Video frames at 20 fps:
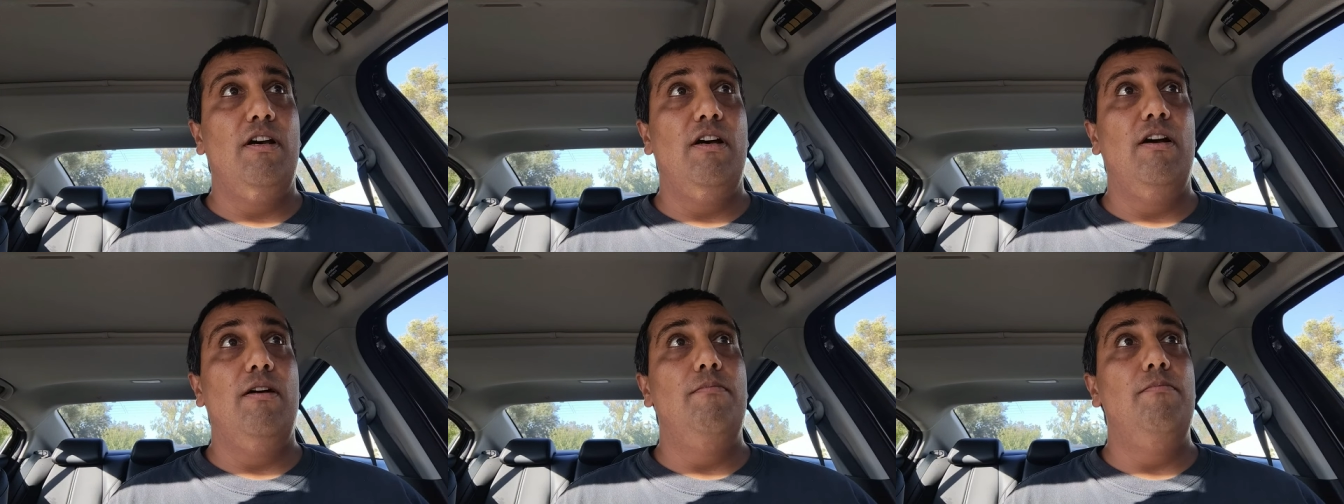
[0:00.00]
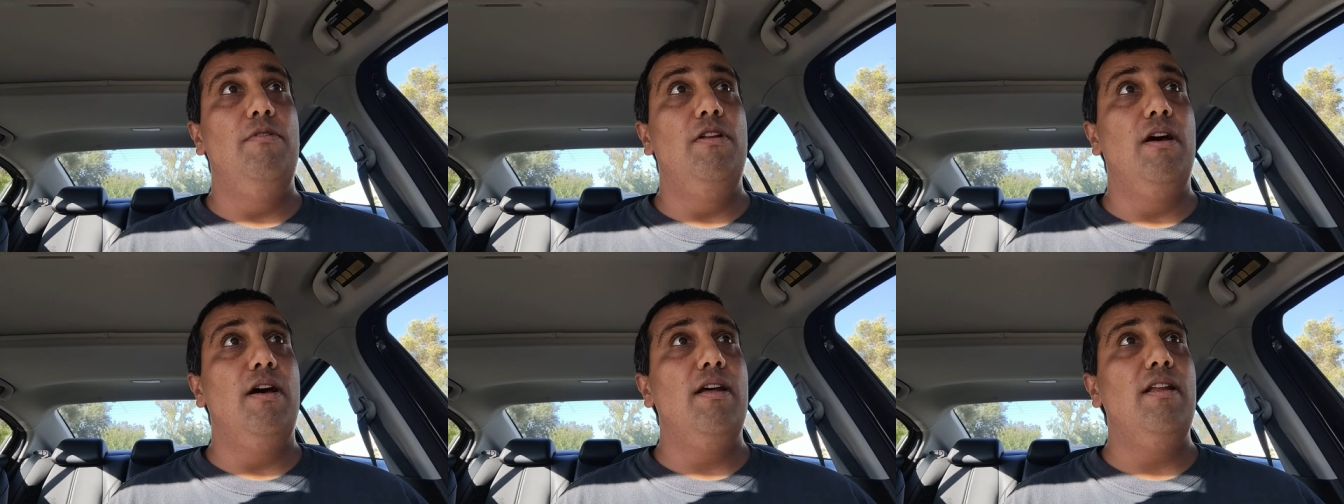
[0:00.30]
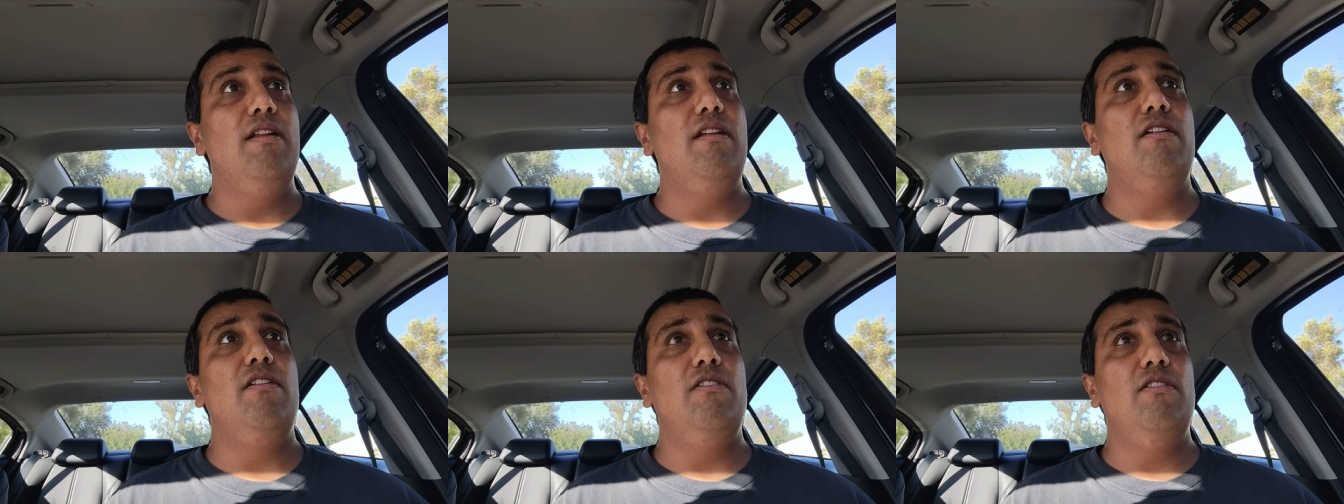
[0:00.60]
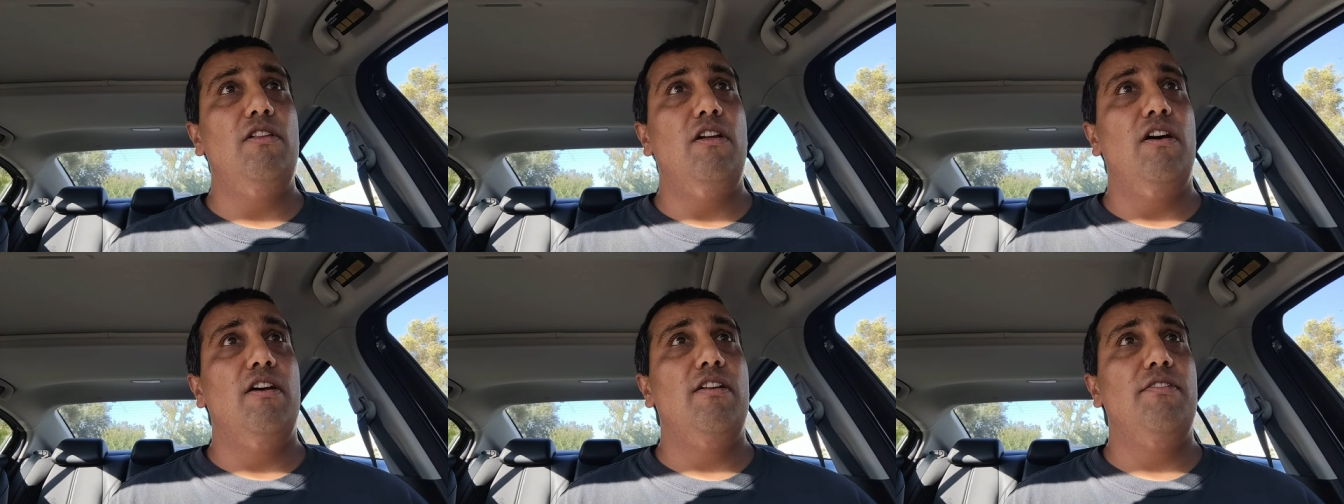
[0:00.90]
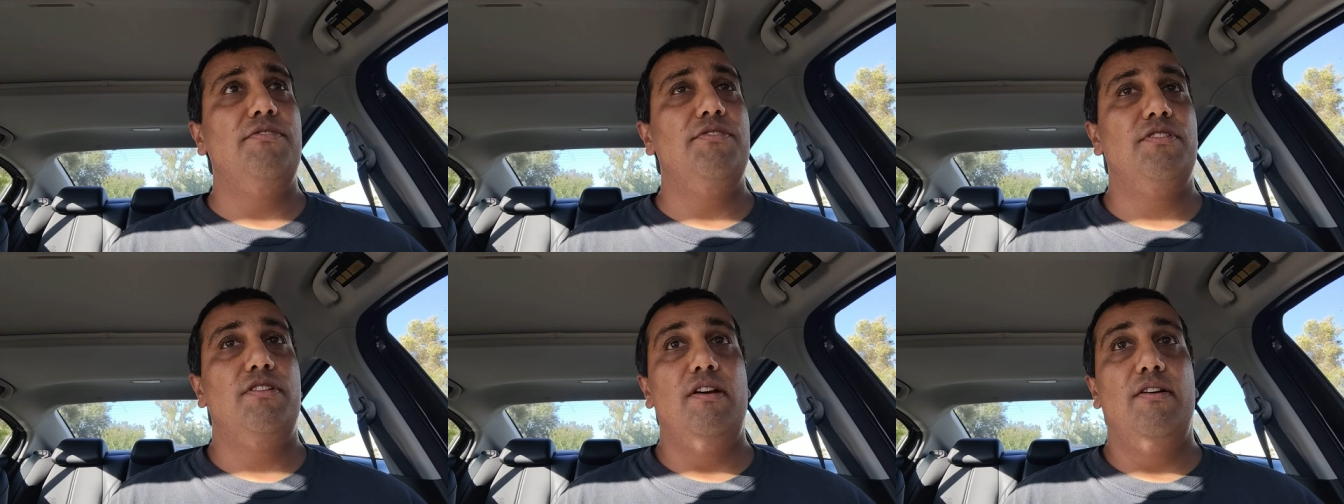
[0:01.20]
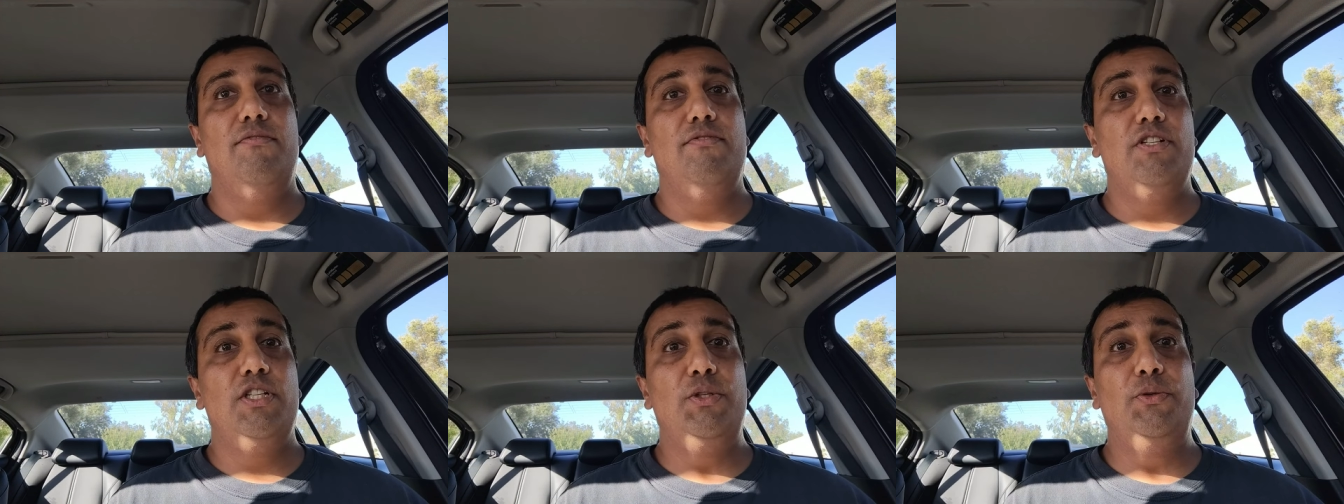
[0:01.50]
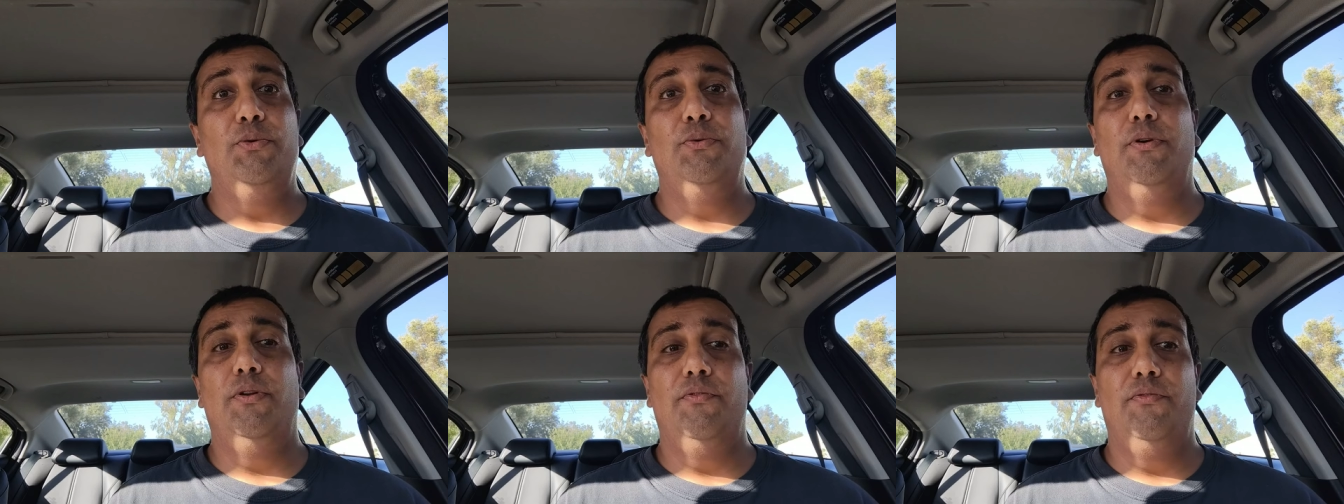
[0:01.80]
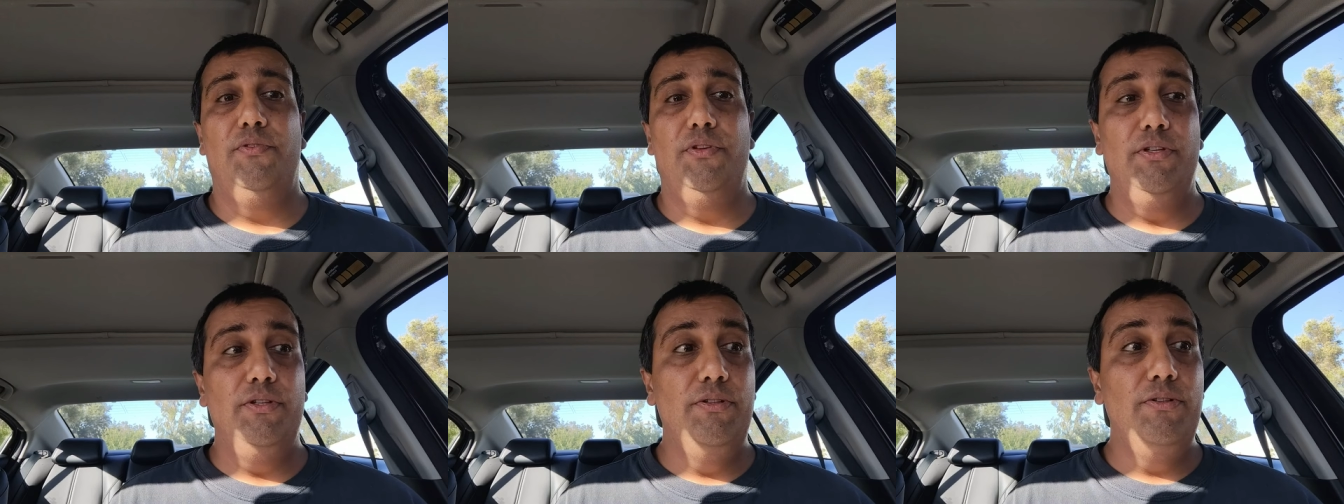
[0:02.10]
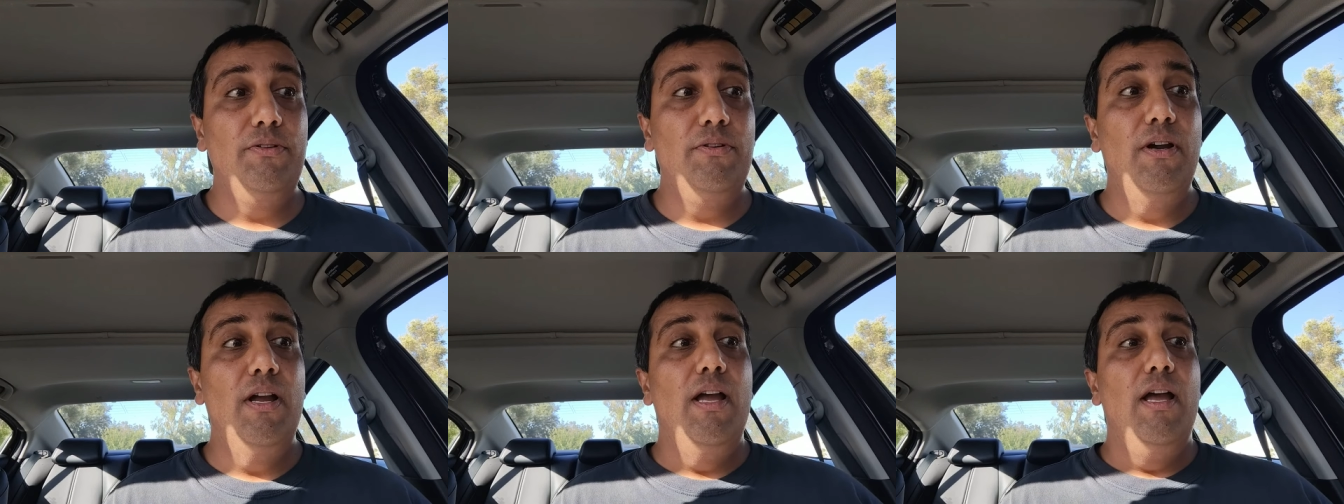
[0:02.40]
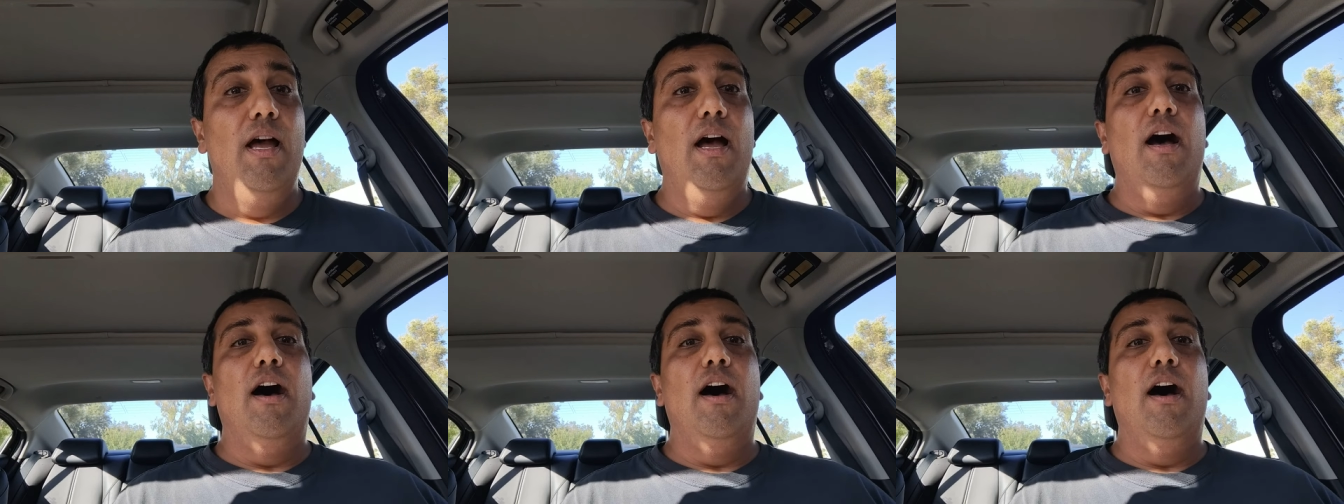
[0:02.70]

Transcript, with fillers: um, not a lot of stuff to review.